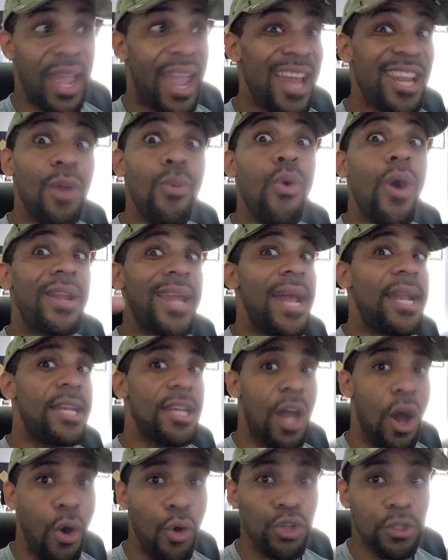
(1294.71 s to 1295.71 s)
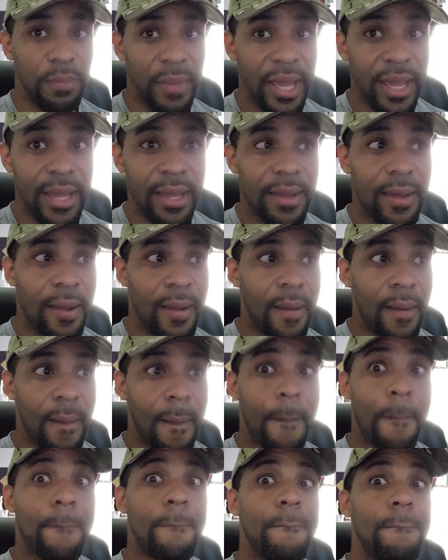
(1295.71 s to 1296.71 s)
Anyone that knows me,
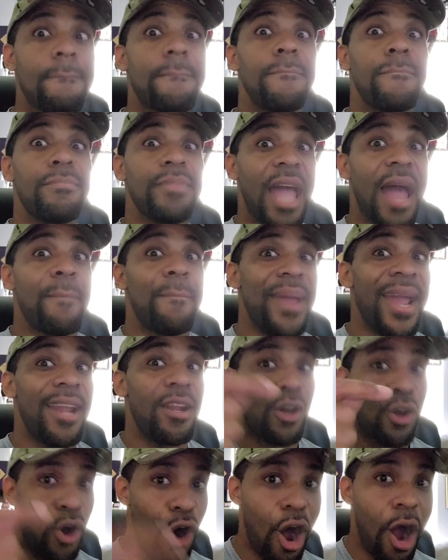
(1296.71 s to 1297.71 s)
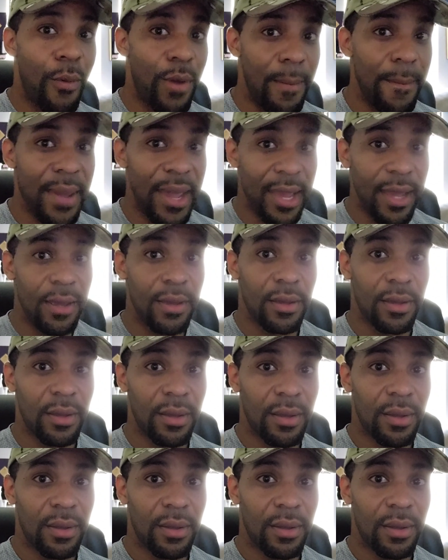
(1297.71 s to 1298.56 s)
that be in the car with me,